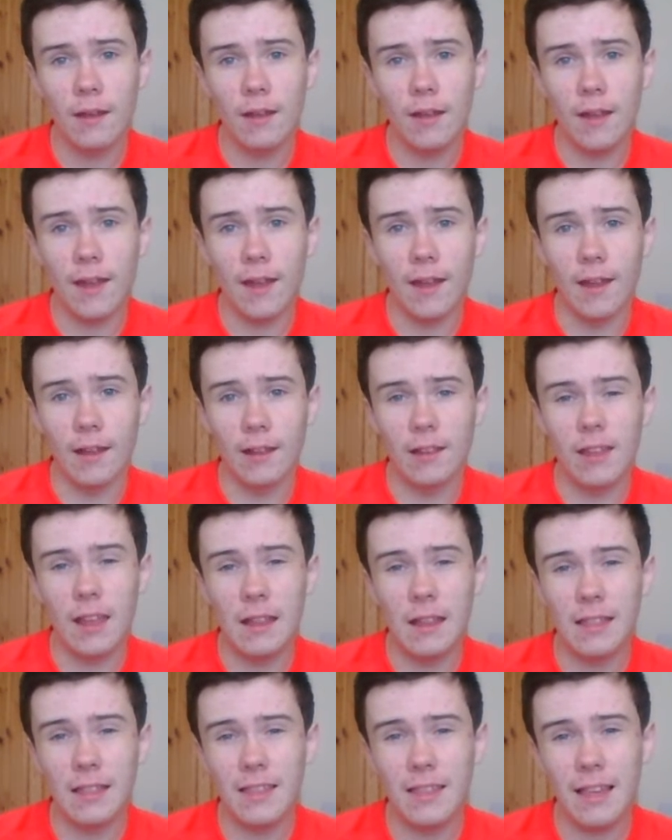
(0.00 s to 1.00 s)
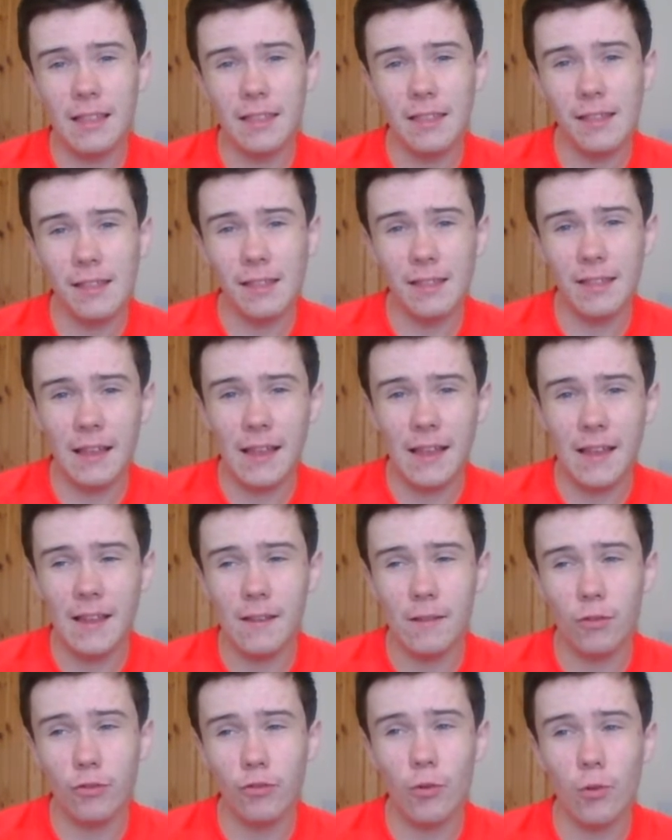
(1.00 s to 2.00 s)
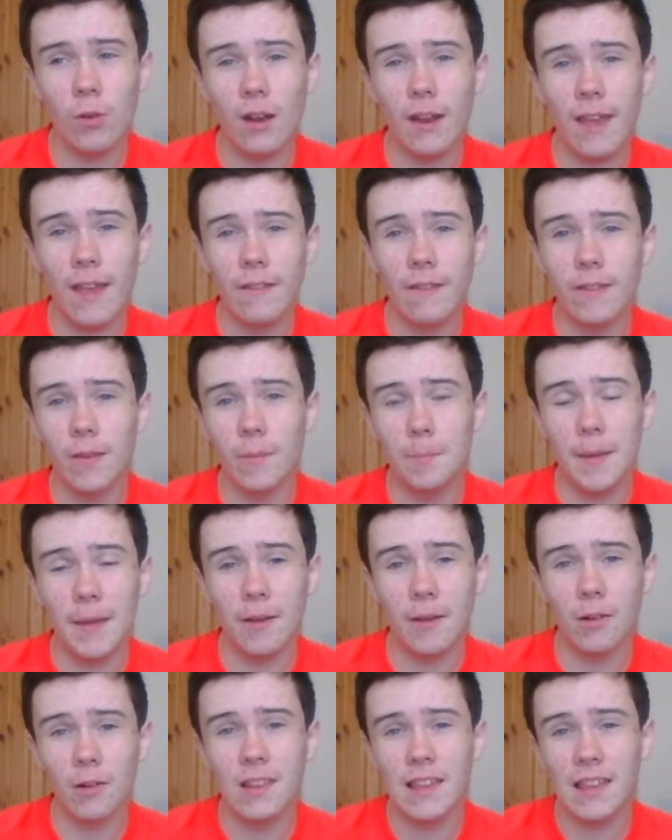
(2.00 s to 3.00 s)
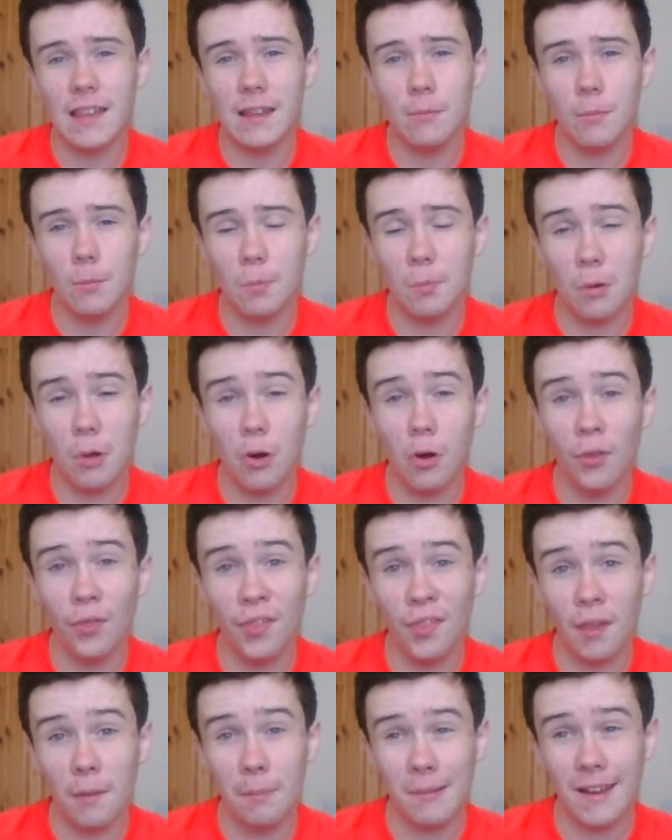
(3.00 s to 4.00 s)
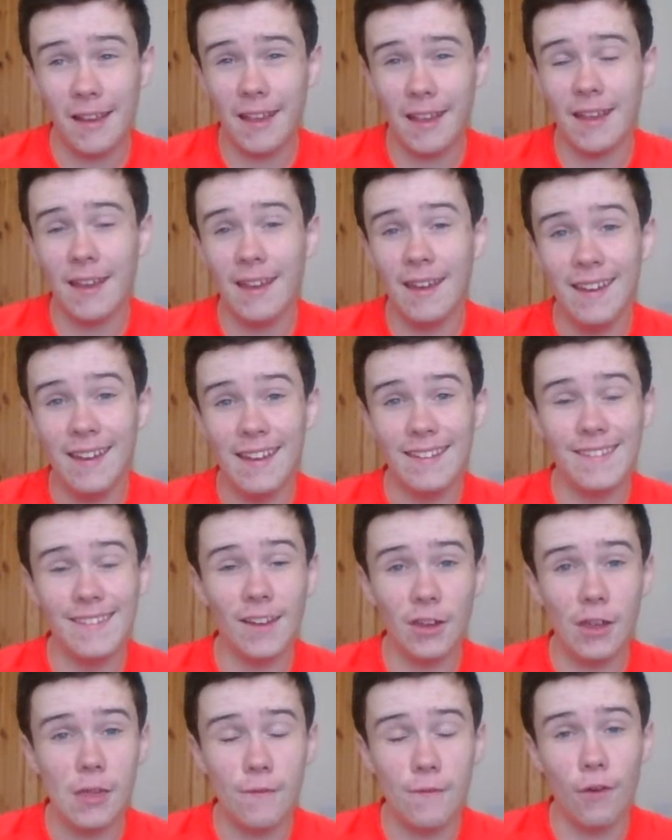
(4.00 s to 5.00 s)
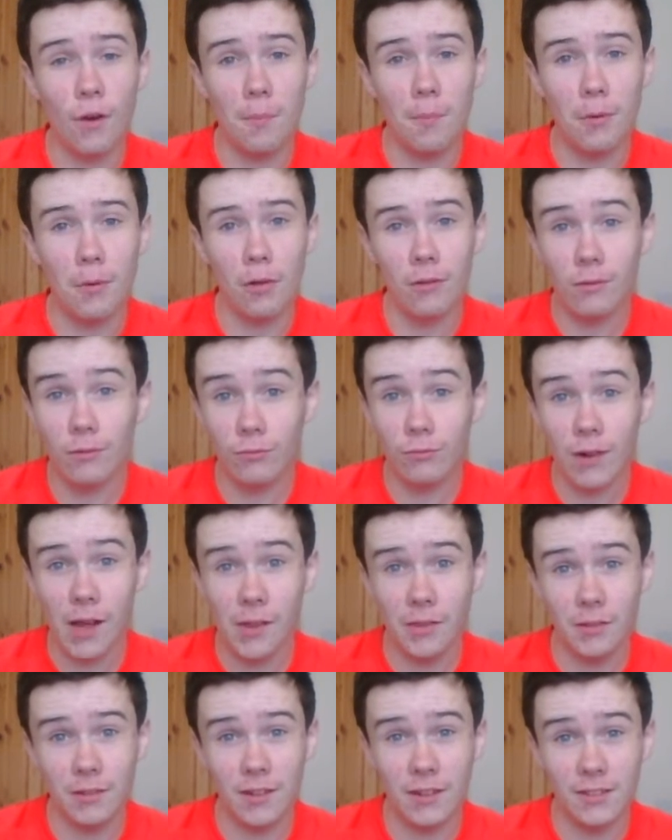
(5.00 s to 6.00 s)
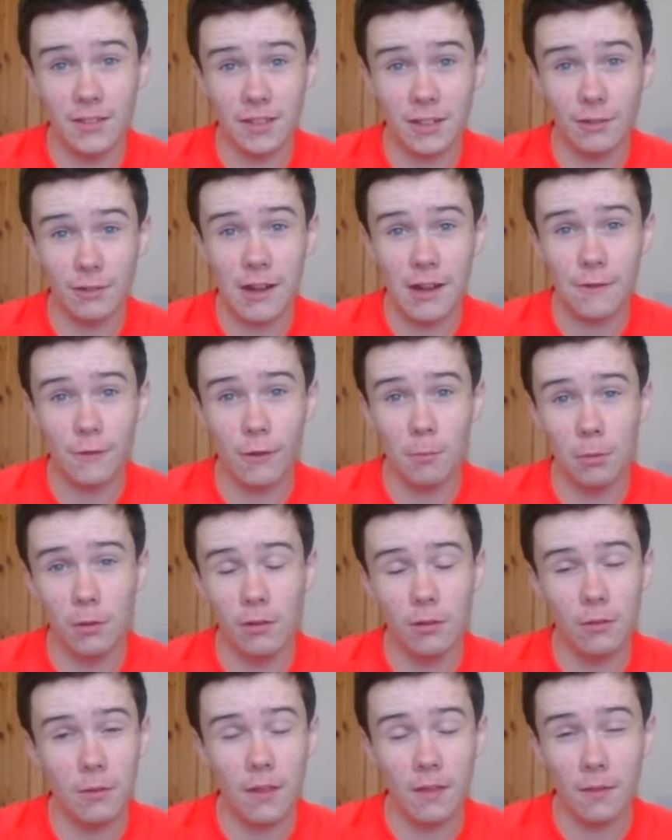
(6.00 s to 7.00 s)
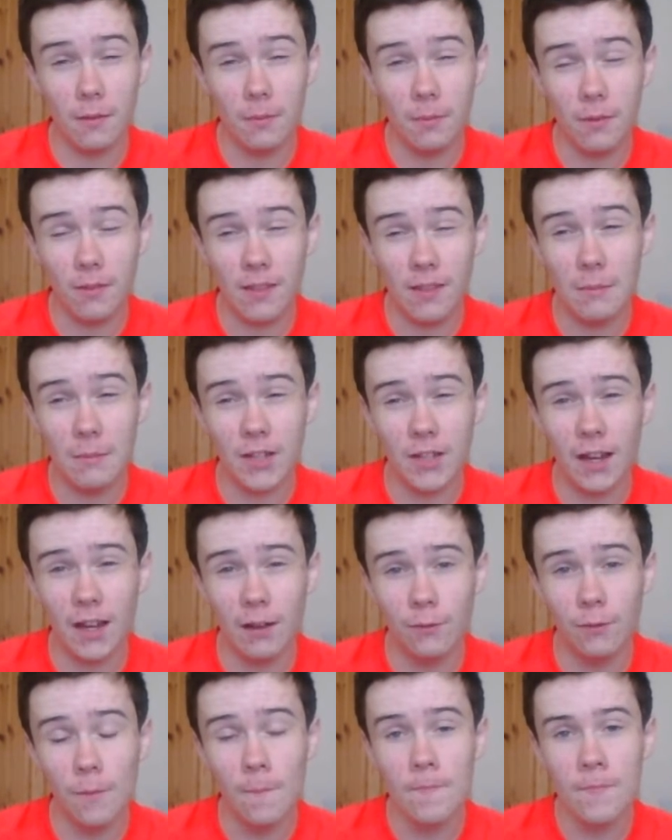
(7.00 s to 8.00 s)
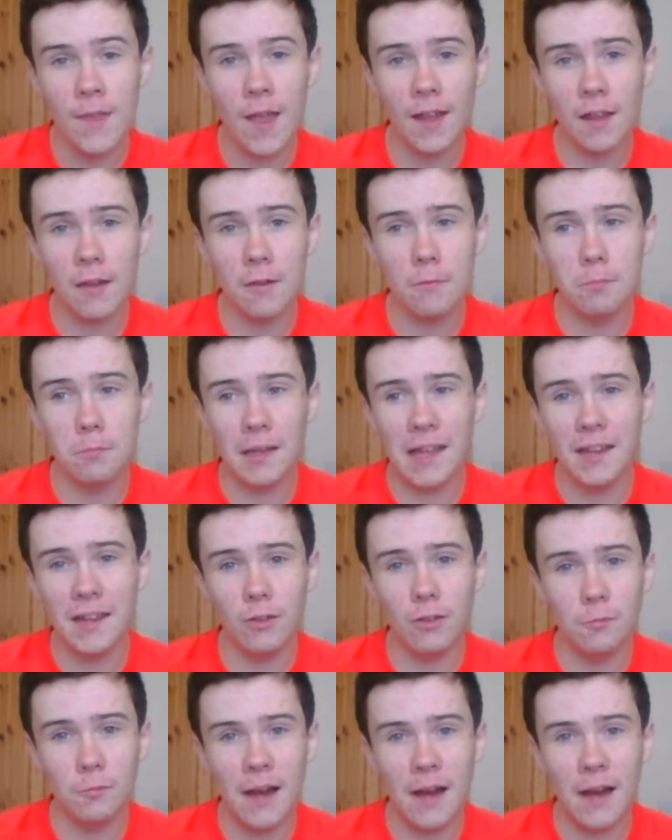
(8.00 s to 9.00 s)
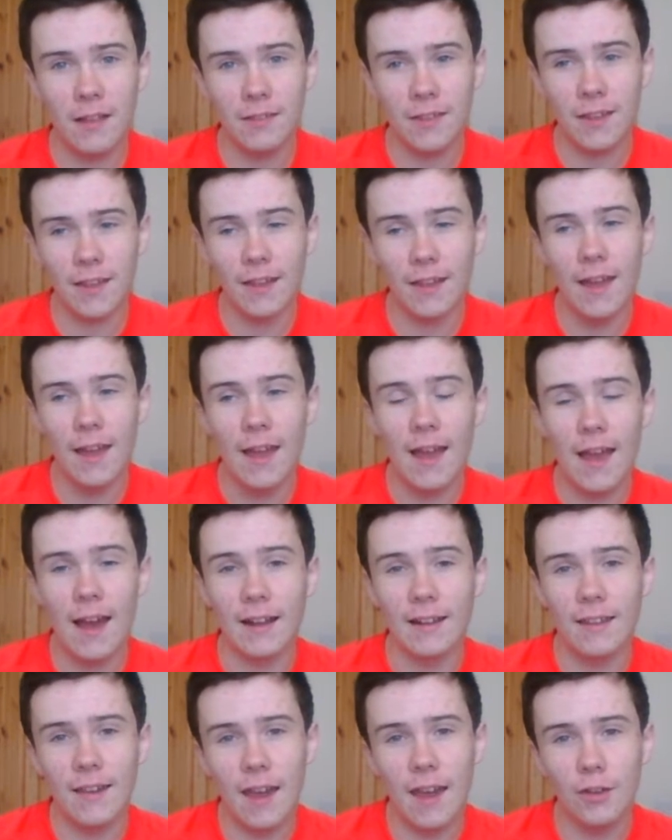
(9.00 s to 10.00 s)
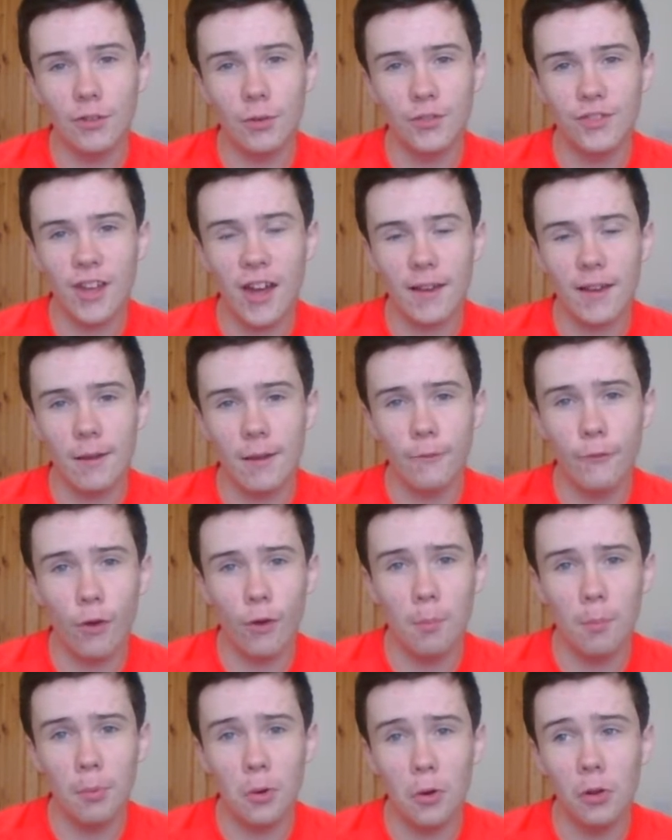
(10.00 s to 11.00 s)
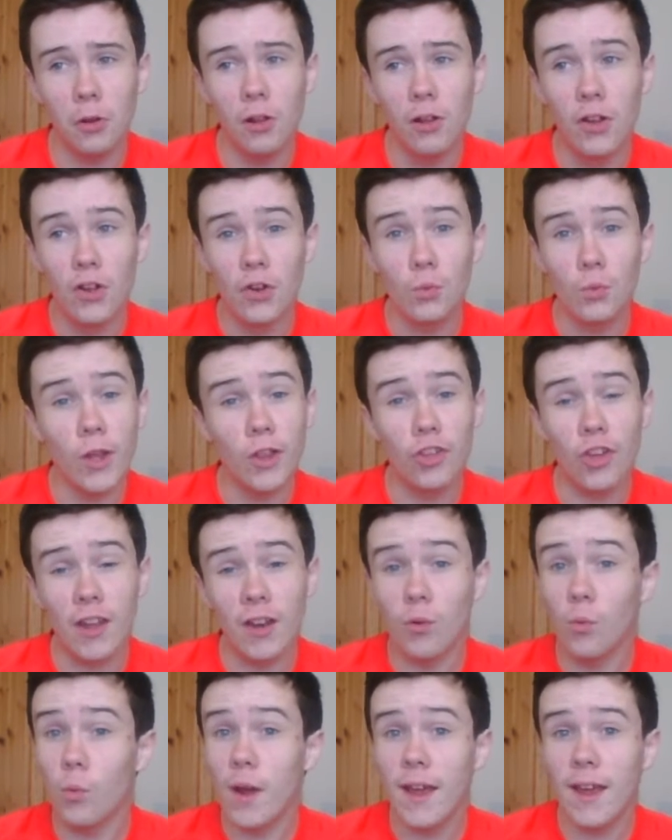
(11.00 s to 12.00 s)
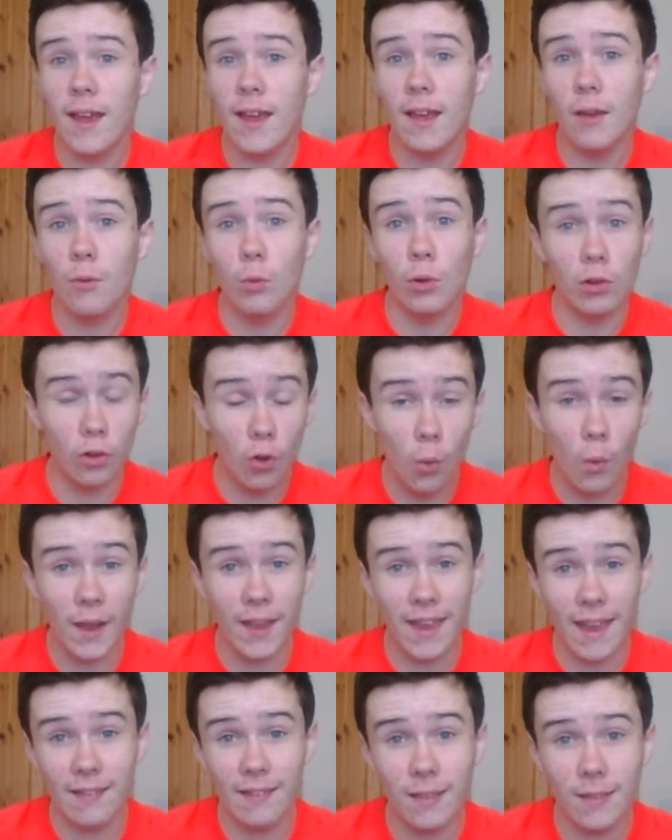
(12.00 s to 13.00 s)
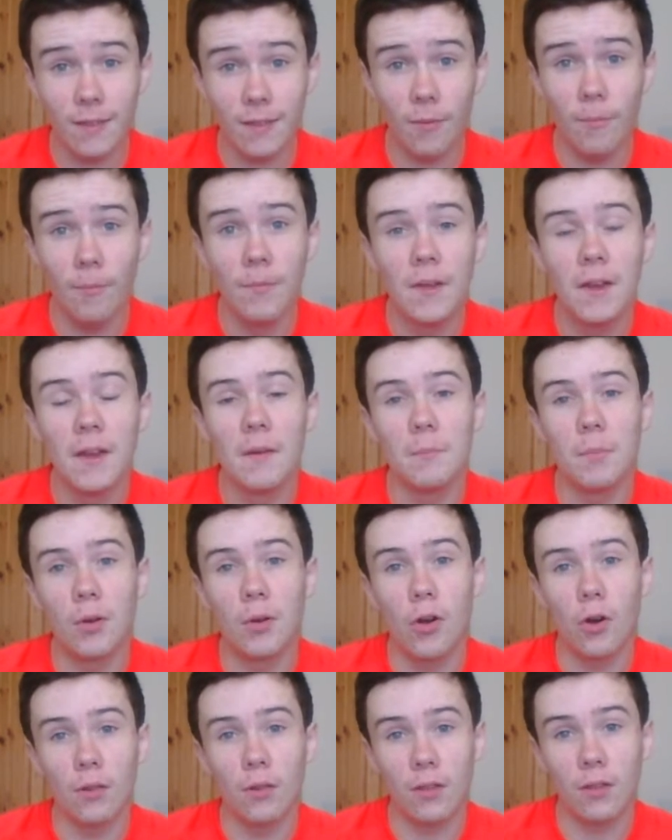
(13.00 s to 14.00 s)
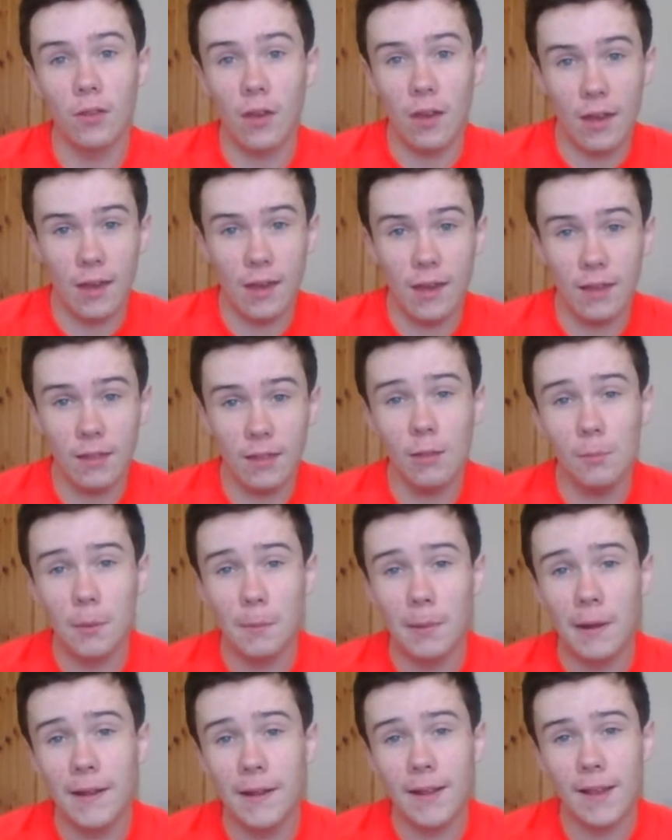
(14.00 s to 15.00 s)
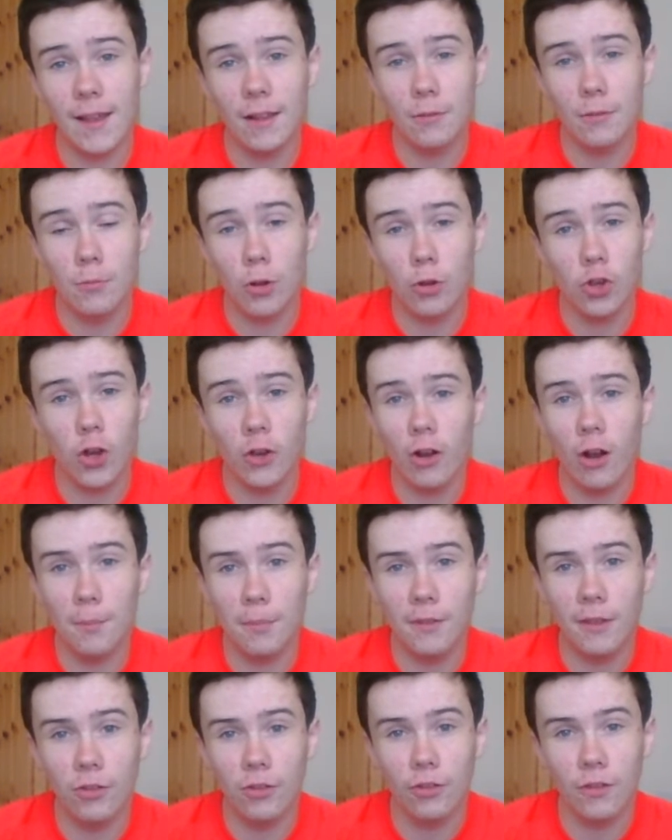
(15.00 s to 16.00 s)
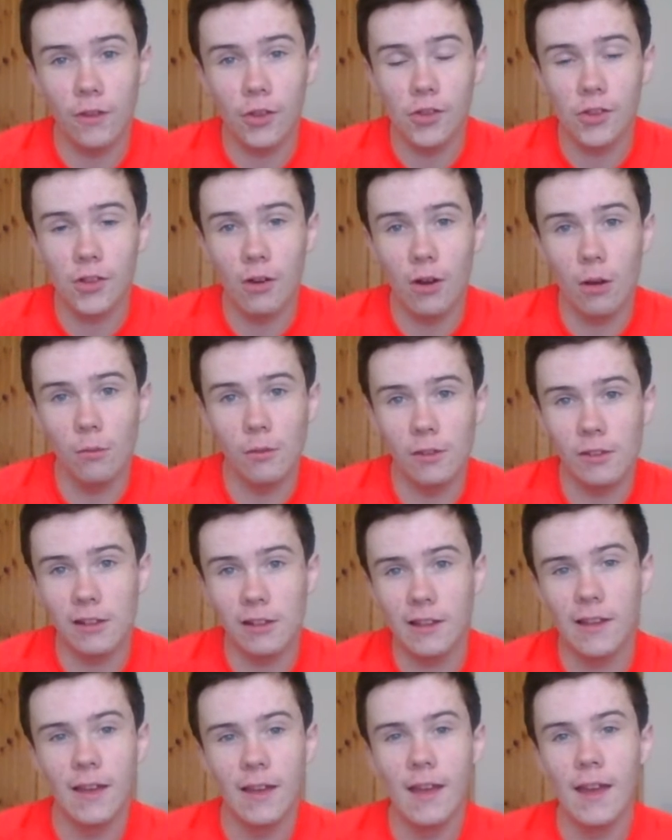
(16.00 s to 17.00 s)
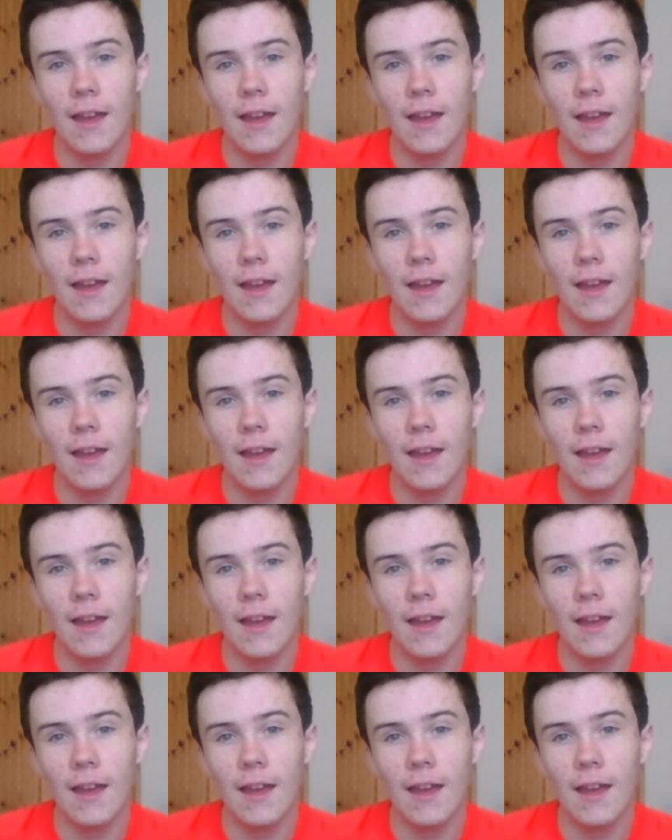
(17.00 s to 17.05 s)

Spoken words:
consistency, struggle against the bigger team because they play nice football rather than direct football. They seem to have a nice blend of passing and counter-attacking football, which in a way will go against them because they'll be playing against much higher opposition this year, obviously.